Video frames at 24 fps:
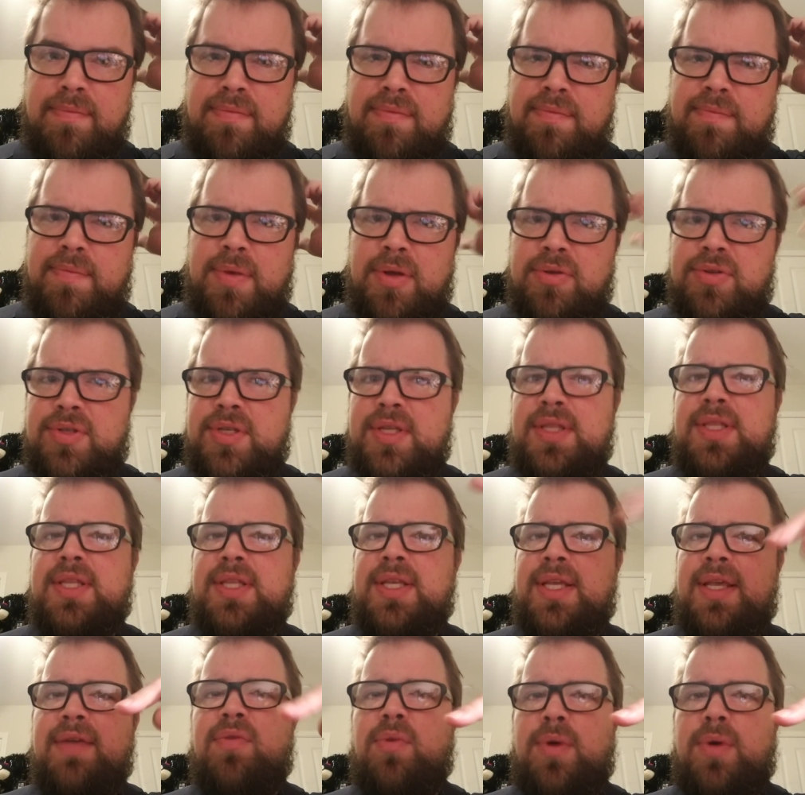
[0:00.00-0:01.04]
I
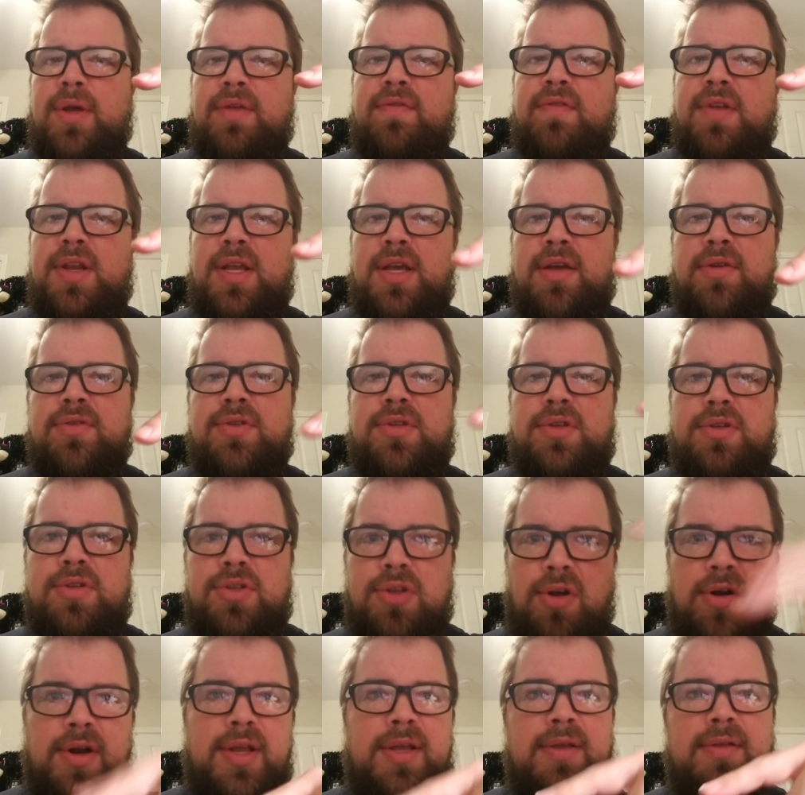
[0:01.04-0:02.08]
posted the giveaway video, so
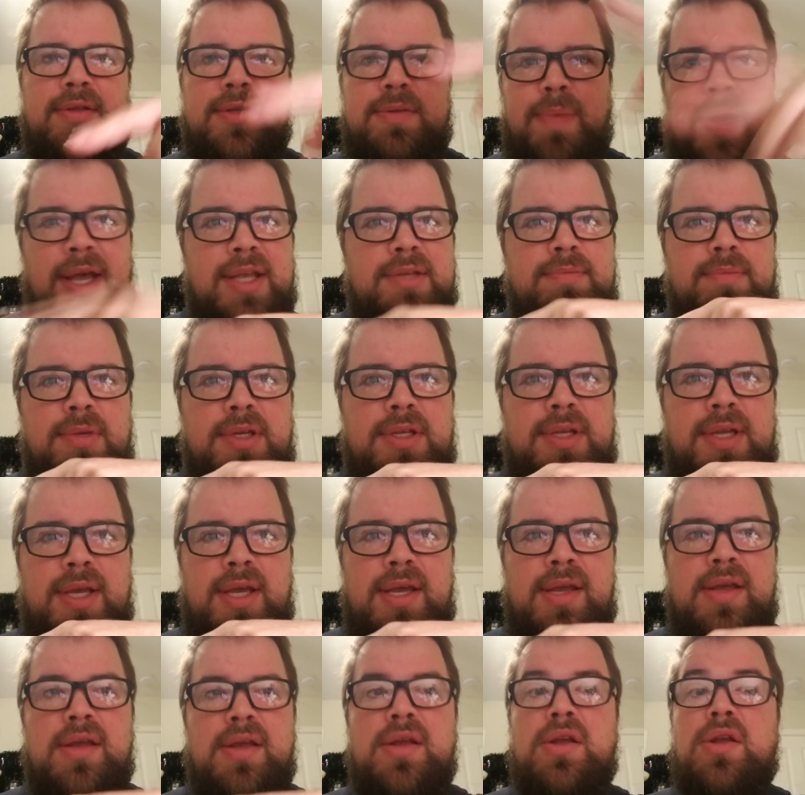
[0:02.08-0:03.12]
starting this past
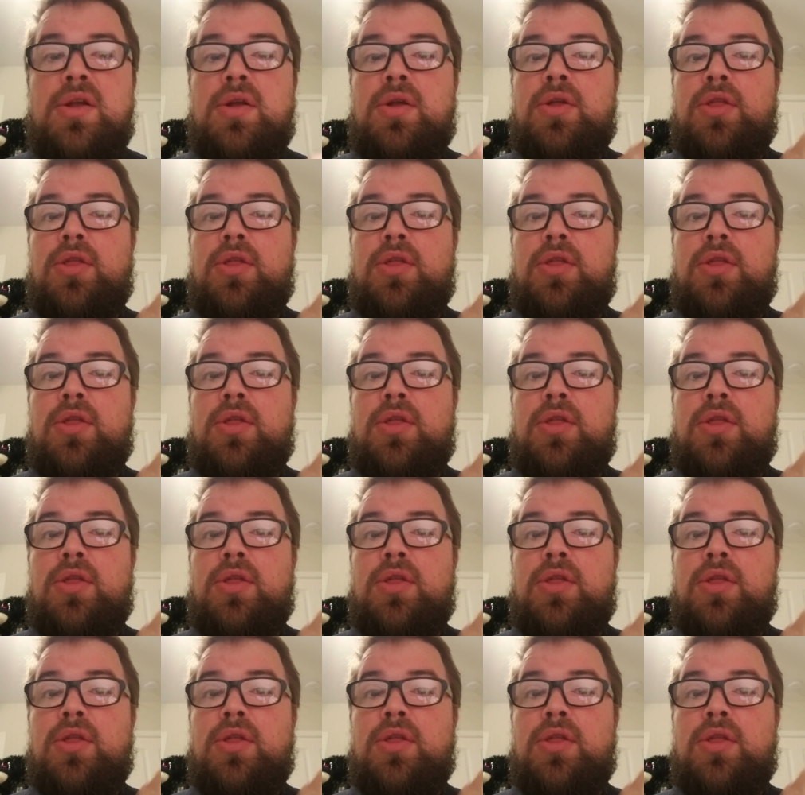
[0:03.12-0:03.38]
Monday